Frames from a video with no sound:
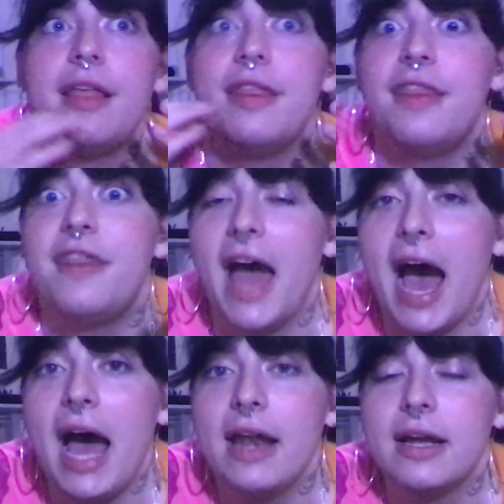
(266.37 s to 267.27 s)

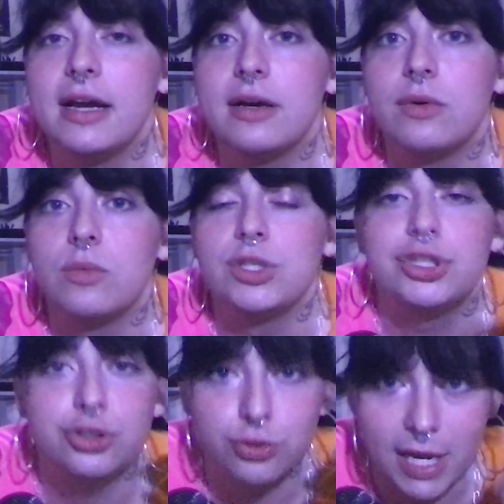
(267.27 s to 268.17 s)
that was
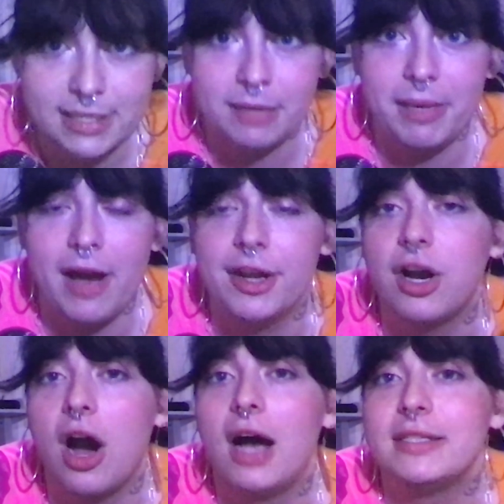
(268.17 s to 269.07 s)
stressing me out and
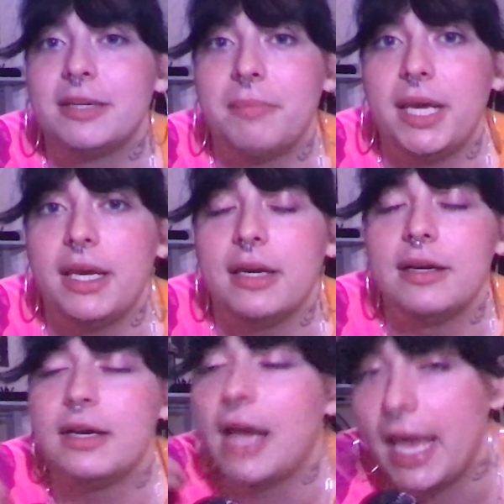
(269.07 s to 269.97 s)
causing me
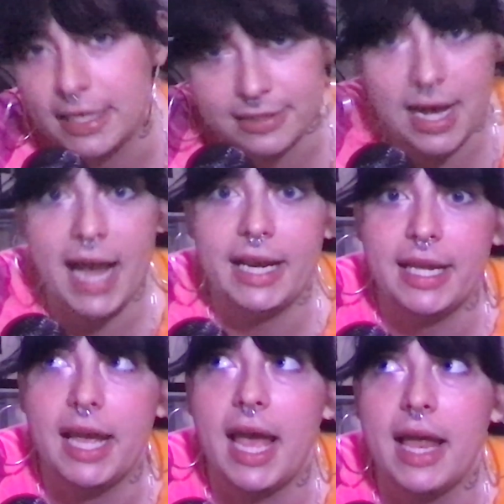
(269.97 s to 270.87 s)

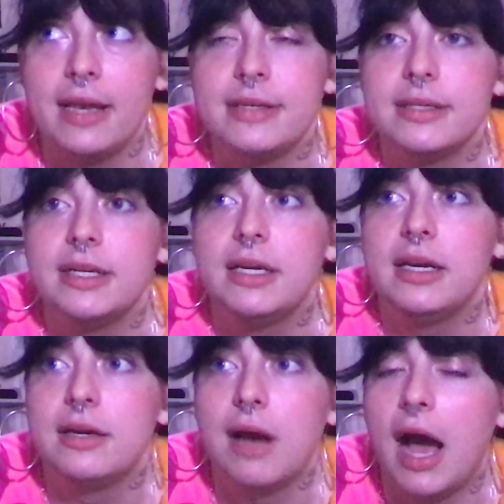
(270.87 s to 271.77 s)
anxiety and
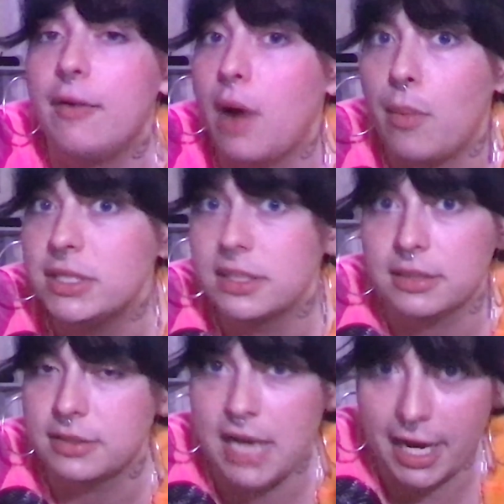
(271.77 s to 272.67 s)
I, I
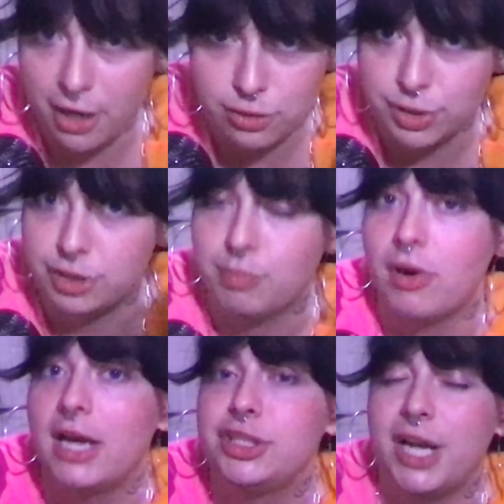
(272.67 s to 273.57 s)
wasn't diagnosed with
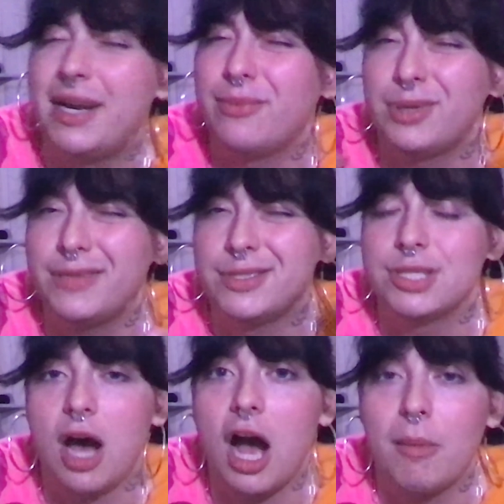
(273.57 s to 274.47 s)
depression. I didn't really even
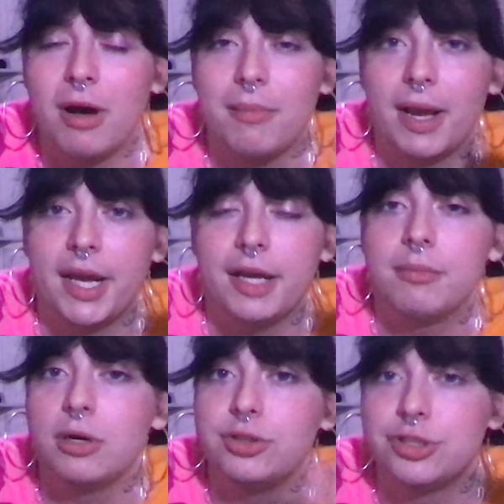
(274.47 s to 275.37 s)
talk about my
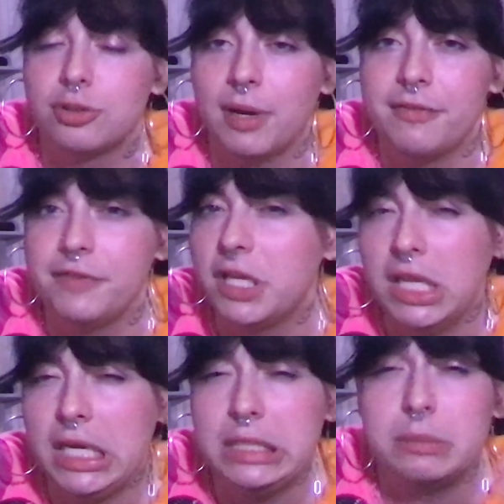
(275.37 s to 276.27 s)
emotions or my
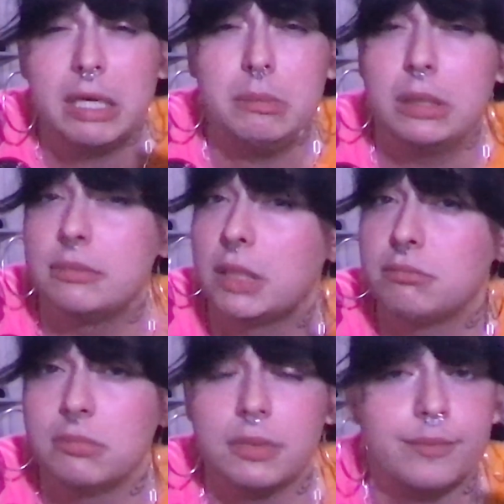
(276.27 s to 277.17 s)
feelings. Maybe, uh, uh,
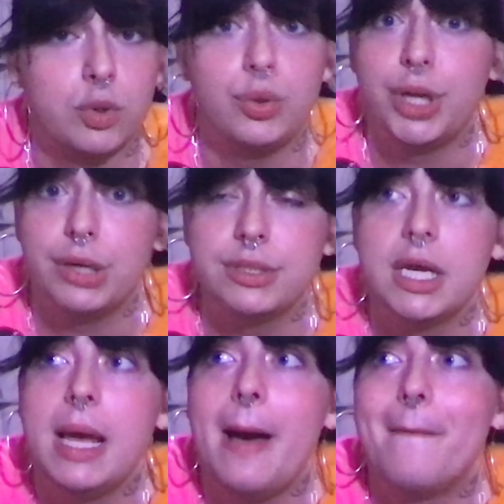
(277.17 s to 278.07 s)
who knows?
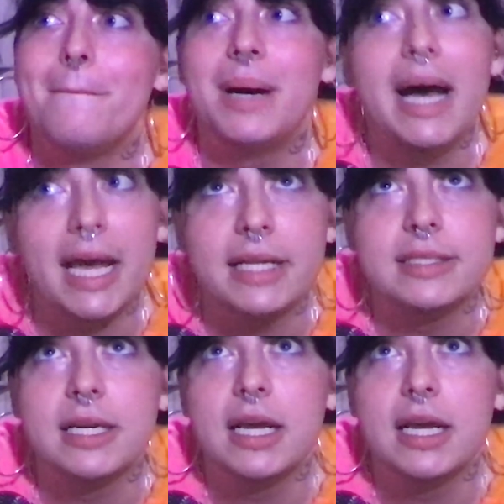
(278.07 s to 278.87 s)
But